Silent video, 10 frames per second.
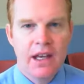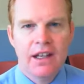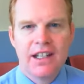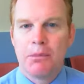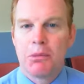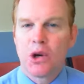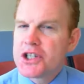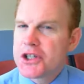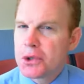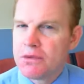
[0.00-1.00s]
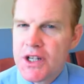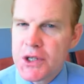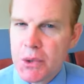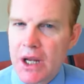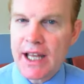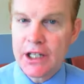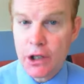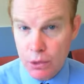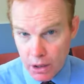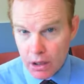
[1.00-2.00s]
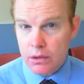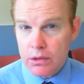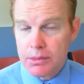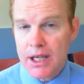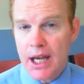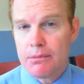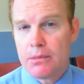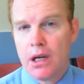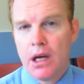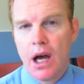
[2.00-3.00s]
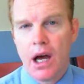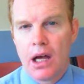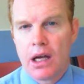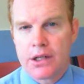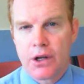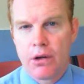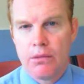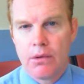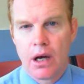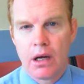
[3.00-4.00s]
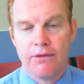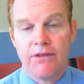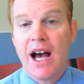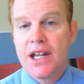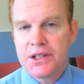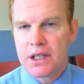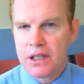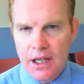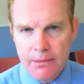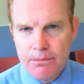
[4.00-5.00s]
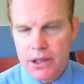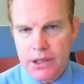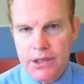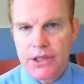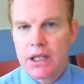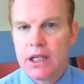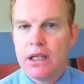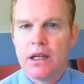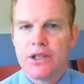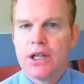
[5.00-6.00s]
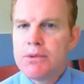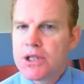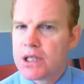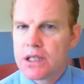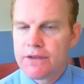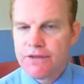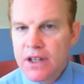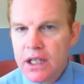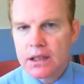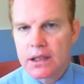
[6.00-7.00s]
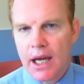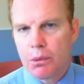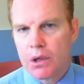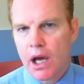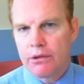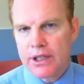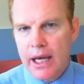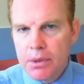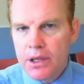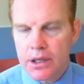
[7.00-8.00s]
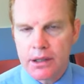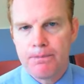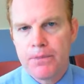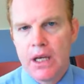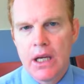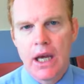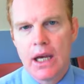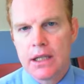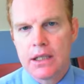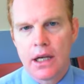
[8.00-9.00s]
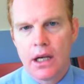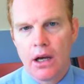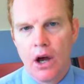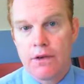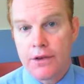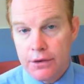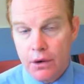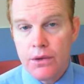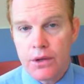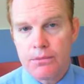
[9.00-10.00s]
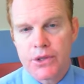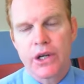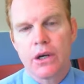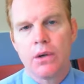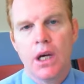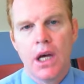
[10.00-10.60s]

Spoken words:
now because the children of Israel had grown to become so vast in numbers, the Egyptians feared that they would outnumber them and overthrow them. So